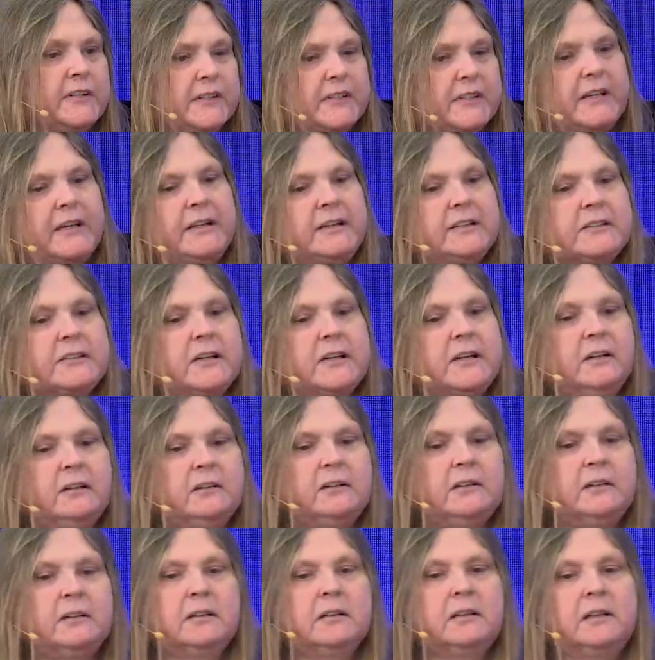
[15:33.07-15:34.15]
data,
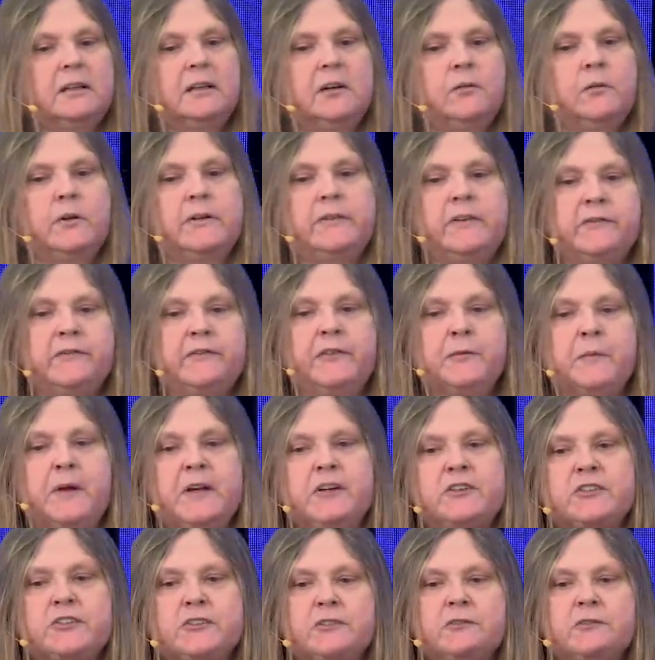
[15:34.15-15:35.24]
with
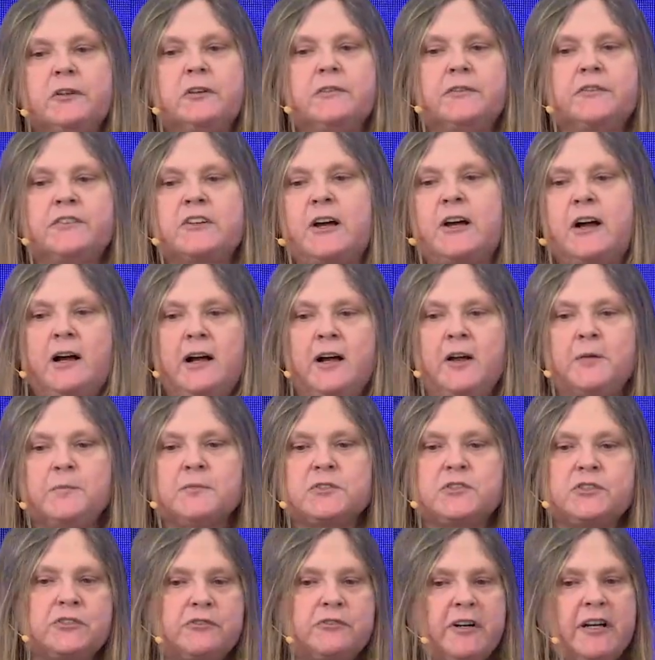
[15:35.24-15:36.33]
information of times,
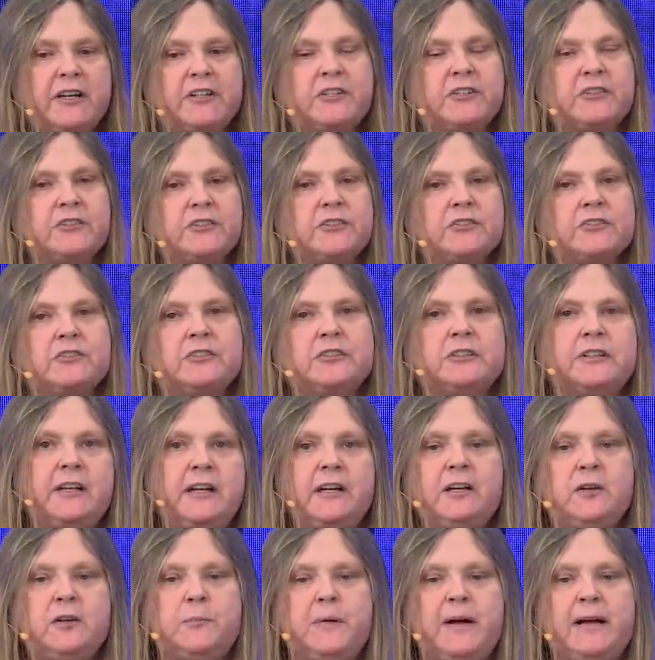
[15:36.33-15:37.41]
durations, and
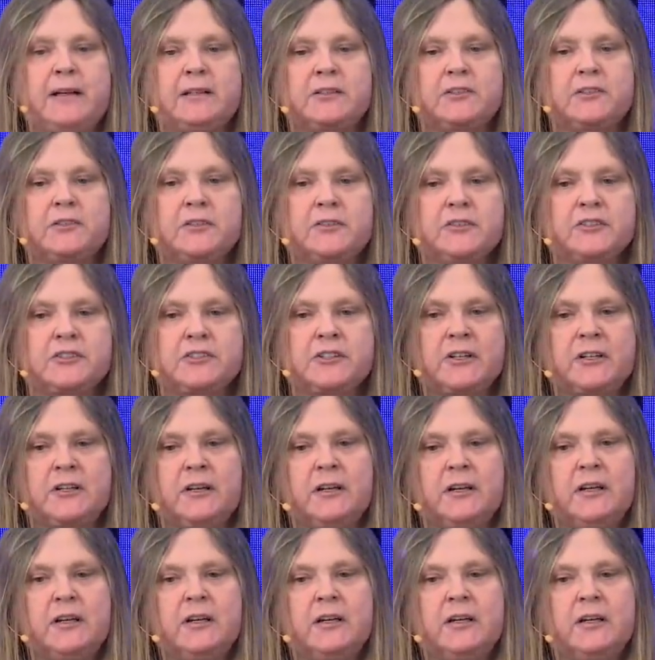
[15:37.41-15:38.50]
daily patterns,
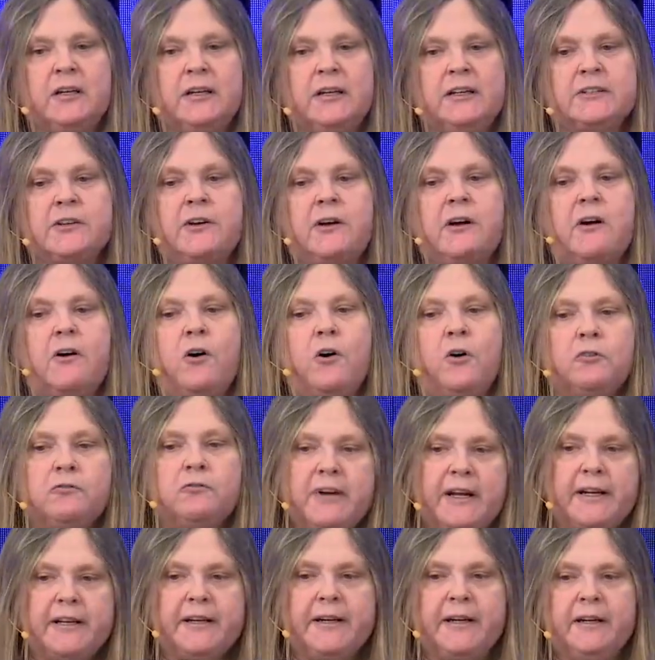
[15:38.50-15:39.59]
is
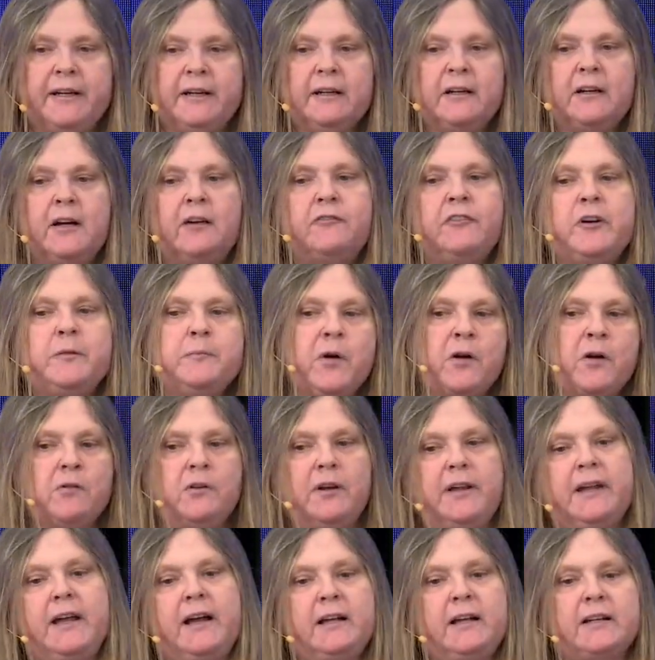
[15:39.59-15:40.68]
already
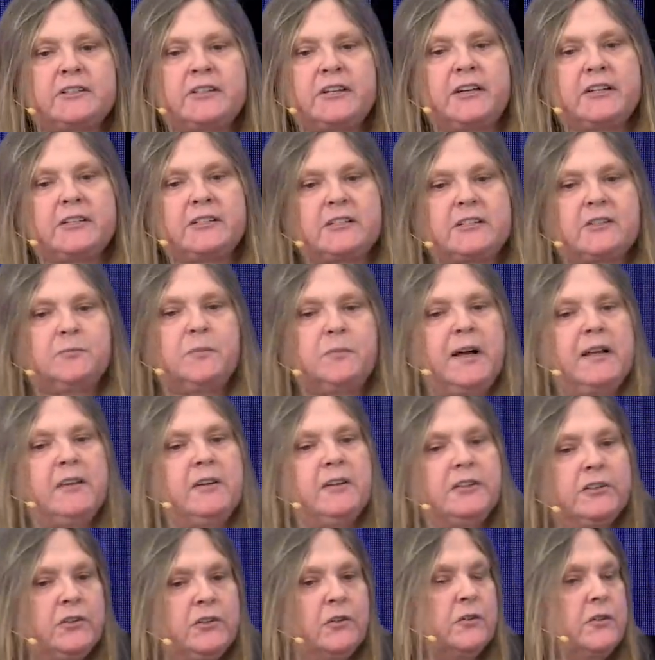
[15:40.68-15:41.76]
remotely accessed by their
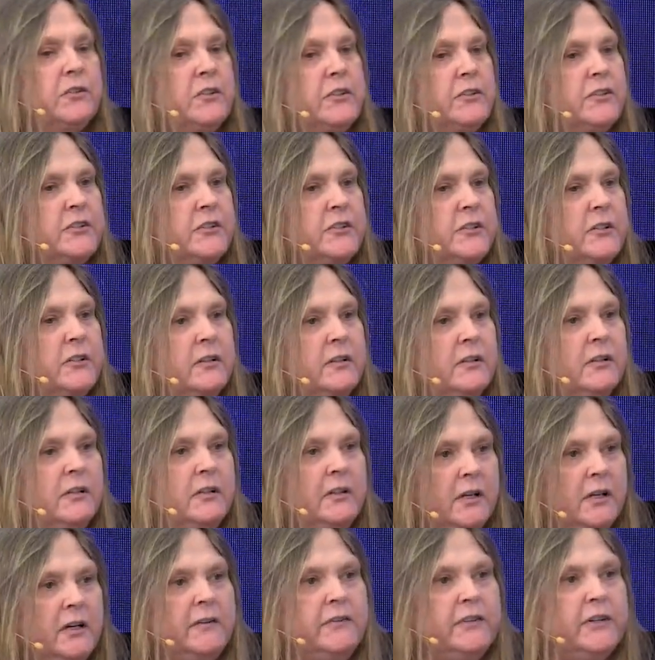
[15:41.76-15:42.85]
doctors and
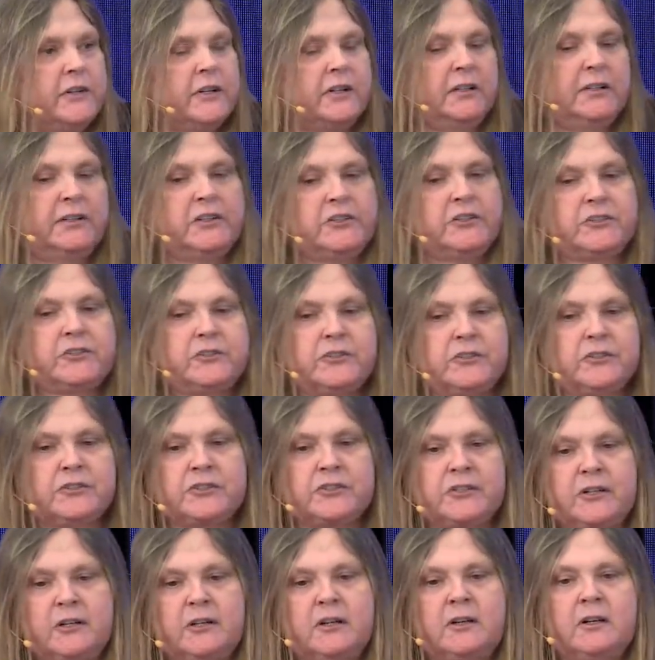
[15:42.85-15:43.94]
other clinicians
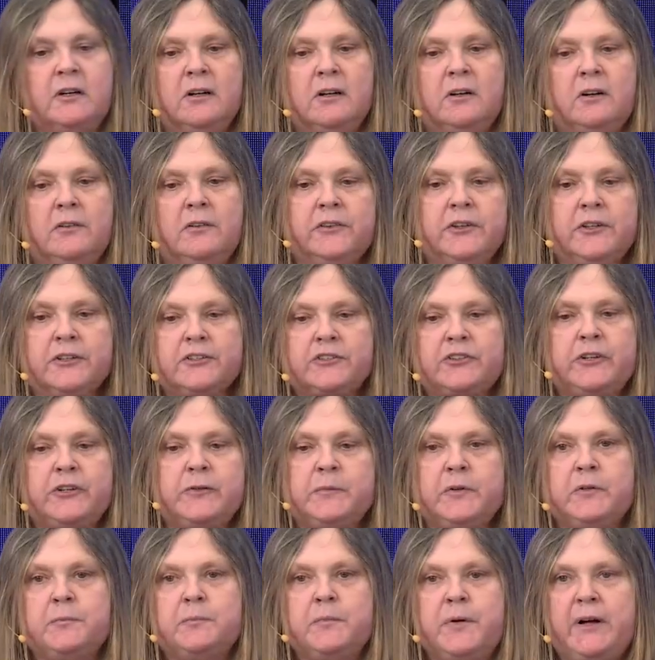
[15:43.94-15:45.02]
on their
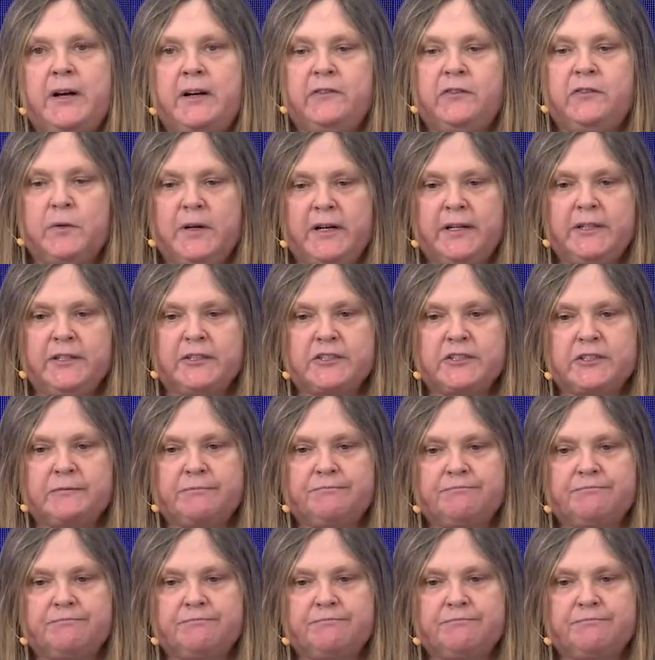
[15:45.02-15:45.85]
treatment pathways.